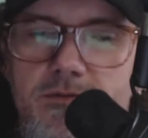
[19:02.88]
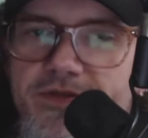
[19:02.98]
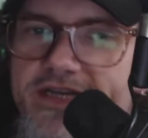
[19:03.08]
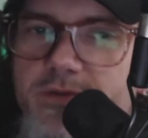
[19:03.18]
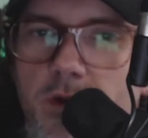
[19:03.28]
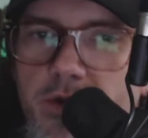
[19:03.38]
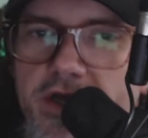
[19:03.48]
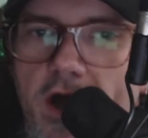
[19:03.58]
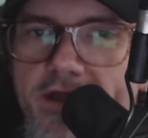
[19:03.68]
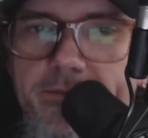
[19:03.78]
That's what we
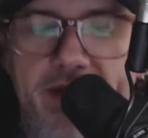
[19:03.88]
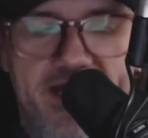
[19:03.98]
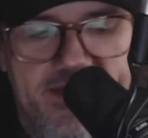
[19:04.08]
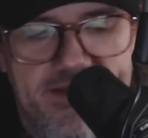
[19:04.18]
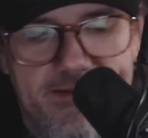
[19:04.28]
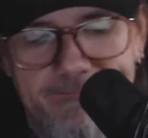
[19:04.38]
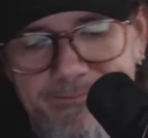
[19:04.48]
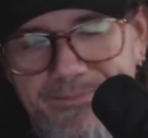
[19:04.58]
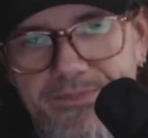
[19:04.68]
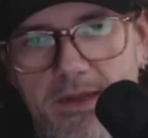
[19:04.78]
called it back then.
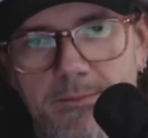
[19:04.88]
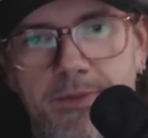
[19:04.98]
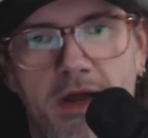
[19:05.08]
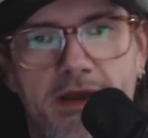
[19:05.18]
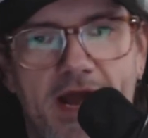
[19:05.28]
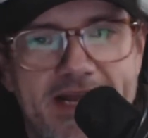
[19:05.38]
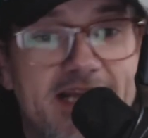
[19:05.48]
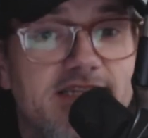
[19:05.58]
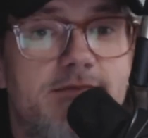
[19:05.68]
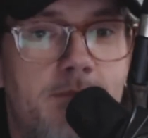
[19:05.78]
But I
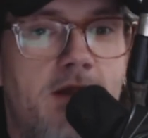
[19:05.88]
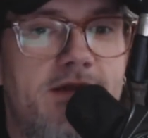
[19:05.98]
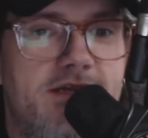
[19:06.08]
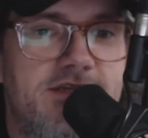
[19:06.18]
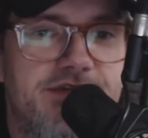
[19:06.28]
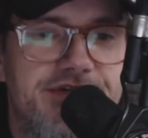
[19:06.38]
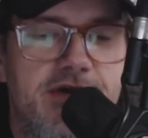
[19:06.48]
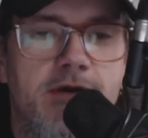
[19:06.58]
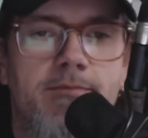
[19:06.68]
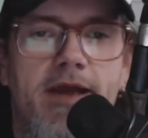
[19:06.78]
guess mullet is the
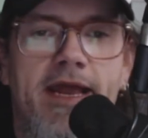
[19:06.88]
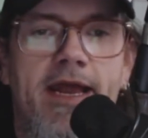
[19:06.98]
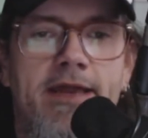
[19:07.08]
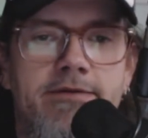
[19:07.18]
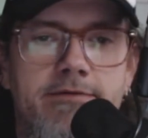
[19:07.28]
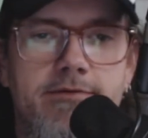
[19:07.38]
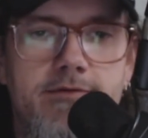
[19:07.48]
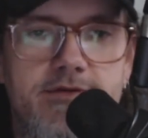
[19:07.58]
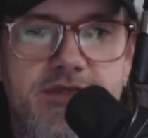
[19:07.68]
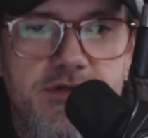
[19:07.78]
term. And
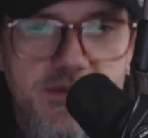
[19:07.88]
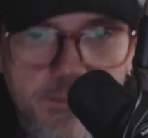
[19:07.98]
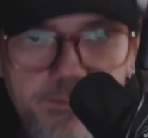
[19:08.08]
so it's a,